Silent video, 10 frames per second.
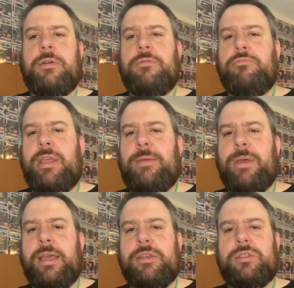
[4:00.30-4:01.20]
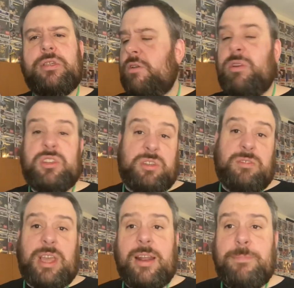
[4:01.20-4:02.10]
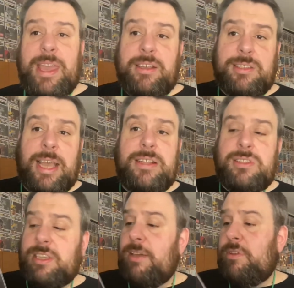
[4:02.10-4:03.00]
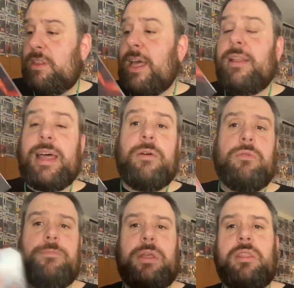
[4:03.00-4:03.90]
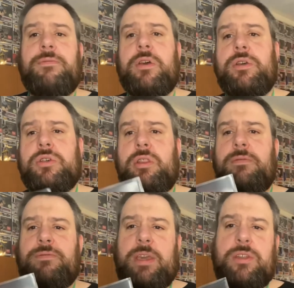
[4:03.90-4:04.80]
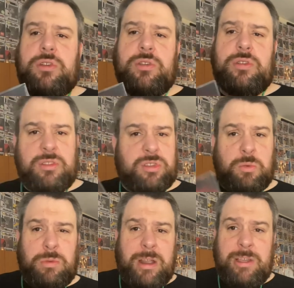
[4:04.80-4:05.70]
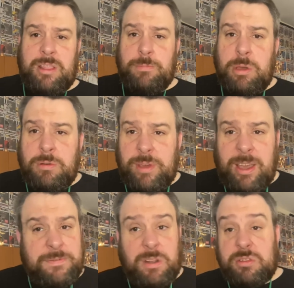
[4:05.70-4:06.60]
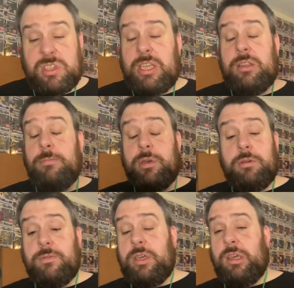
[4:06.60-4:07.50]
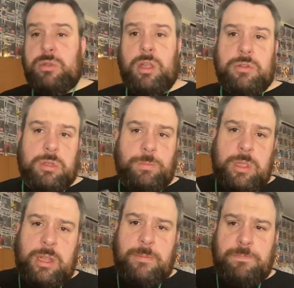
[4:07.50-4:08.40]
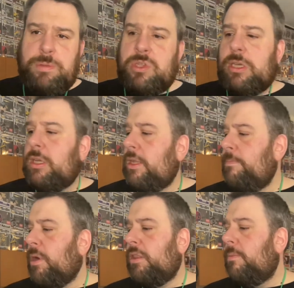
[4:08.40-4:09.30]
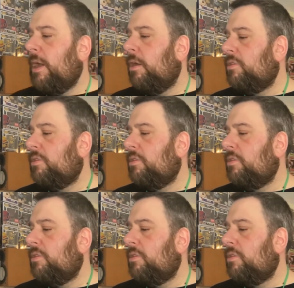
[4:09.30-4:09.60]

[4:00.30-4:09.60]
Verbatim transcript: remix, which kind of makes sense given that that would have been the version that features somewhere in the movie. I've not seen the movie, it's not something I'm particularly bothered about